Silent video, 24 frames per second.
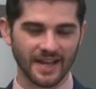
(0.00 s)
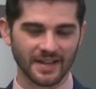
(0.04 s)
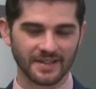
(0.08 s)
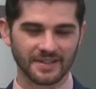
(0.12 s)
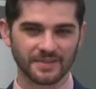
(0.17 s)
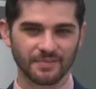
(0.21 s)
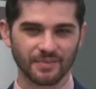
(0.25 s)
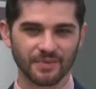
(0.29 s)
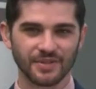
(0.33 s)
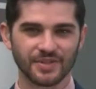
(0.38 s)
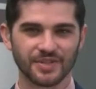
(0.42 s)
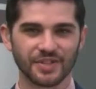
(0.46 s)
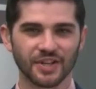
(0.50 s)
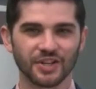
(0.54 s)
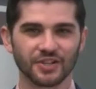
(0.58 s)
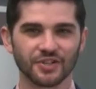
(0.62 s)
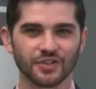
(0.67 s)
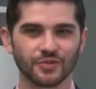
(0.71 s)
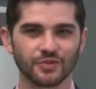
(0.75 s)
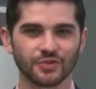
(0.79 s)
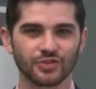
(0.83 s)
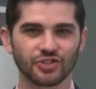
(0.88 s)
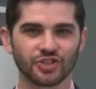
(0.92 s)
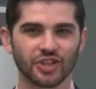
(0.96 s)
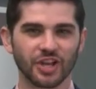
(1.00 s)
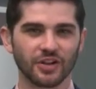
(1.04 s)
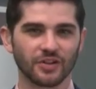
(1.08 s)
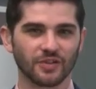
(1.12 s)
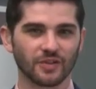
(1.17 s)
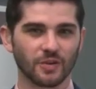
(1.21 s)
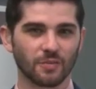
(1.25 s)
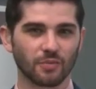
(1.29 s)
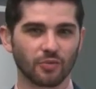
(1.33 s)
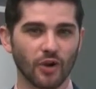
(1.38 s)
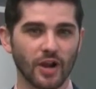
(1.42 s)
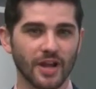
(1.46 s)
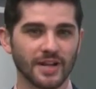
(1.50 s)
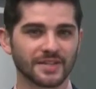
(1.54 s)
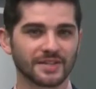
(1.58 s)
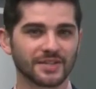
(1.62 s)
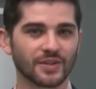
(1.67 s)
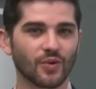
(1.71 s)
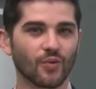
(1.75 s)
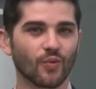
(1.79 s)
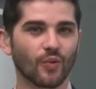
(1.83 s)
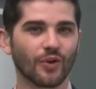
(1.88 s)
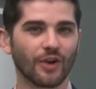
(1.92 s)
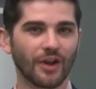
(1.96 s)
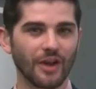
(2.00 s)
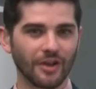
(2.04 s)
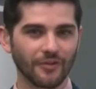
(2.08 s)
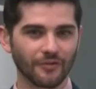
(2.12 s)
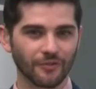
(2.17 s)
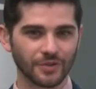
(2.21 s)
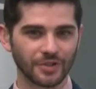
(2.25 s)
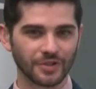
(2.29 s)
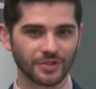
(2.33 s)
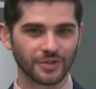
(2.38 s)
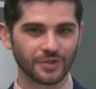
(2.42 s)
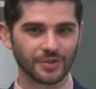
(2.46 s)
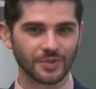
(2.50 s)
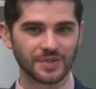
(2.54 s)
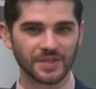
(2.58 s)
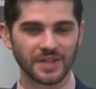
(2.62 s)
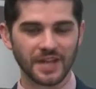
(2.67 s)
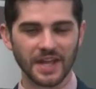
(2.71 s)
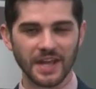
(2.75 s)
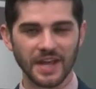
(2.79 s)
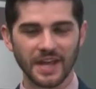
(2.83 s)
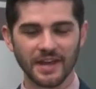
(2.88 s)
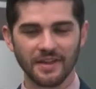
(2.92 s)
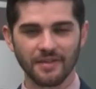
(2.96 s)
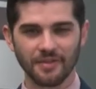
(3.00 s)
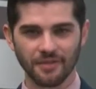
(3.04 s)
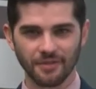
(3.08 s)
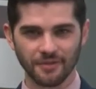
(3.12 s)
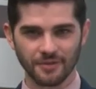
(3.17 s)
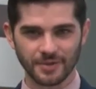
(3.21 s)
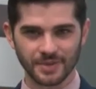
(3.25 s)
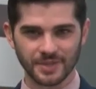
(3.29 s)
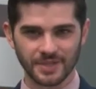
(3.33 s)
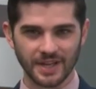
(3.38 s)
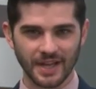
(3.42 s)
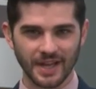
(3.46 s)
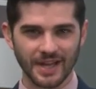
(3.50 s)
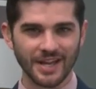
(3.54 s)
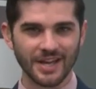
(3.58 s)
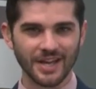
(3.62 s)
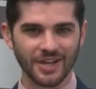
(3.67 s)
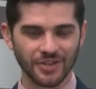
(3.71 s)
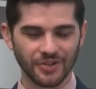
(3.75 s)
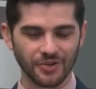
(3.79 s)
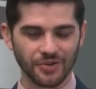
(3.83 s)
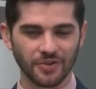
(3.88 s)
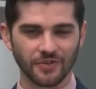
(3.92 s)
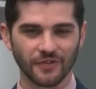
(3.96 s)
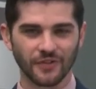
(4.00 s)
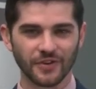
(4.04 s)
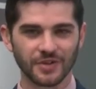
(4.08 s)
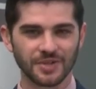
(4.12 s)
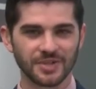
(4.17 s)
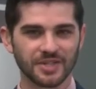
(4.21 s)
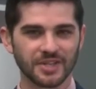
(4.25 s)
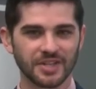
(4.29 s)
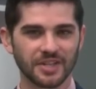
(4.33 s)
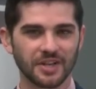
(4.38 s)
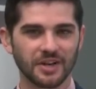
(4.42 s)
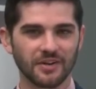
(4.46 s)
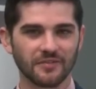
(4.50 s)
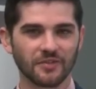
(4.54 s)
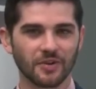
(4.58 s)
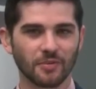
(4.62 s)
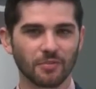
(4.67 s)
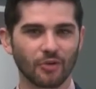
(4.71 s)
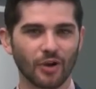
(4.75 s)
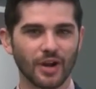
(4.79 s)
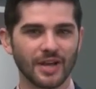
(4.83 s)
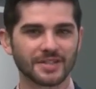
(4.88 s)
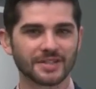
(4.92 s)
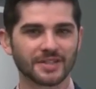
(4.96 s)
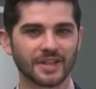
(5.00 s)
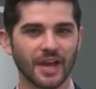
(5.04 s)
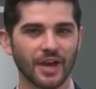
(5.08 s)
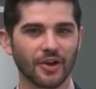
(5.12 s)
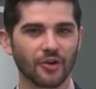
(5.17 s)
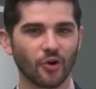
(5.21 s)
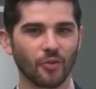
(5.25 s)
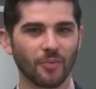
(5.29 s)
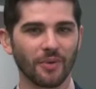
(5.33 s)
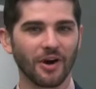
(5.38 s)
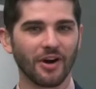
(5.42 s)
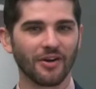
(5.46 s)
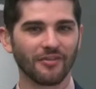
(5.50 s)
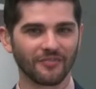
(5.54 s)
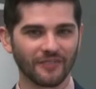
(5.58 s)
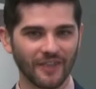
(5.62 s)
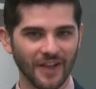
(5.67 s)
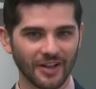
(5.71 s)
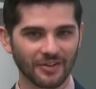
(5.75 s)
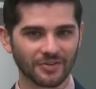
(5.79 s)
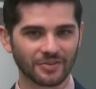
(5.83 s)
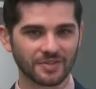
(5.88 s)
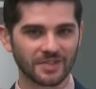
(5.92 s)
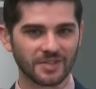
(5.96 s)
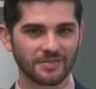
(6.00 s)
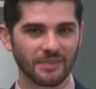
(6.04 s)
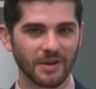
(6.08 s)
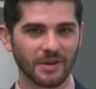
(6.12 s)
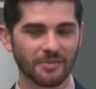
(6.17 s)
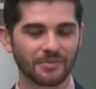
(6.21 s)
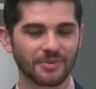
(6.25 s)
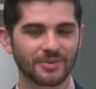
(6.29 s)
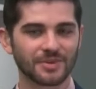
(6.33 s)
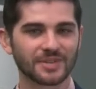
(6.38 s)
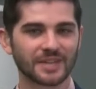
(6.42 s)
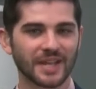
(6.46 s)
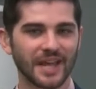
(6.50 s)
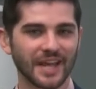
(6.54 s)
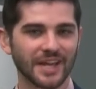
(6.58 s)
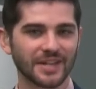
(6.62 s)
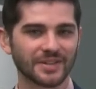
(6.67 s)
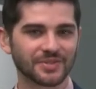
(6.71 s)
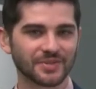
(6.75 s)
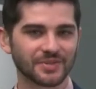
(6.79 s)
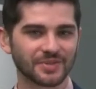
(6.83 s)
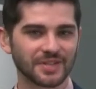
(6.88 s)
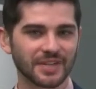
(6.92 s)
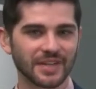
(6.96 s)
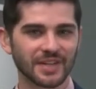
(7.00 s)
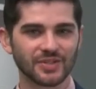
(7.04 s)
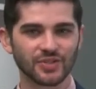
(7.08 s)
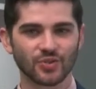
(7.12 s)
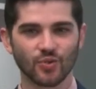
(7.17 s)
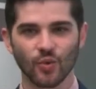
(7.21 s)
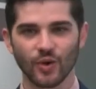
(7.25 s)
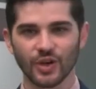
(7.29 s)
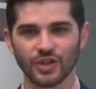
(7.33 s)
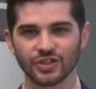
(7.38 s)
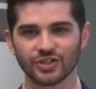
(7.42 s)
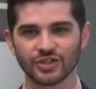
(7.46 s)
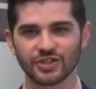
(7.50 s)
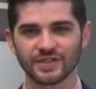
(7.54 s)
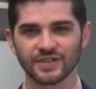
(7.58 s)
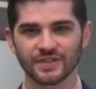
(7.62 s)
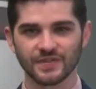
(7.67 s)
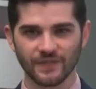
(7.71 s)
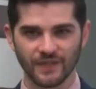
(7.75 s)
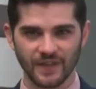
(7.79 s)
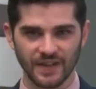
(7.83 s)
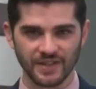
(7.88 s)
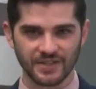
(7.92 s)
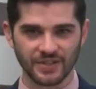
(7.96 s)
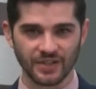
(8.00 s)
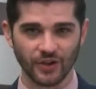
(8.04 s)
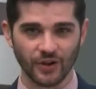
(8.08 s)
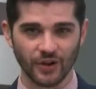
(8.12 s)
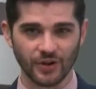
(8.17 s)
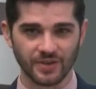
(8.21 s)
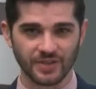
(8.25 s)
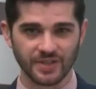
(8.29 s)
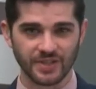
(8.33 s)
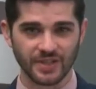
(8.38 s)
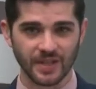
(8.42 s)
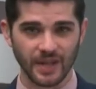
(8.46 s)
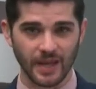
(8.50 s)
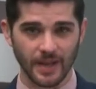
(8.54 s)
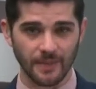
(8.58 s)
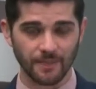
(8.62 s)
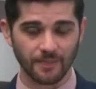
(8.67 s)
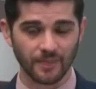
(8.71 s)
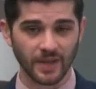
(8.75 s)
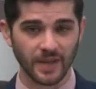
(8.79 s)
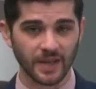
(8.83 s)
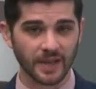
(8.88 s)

Experts on News Channel Nebraska, where every Tuesday and Thursday, University of Nebraska at Omaha faculty members answer today's questions facing our state.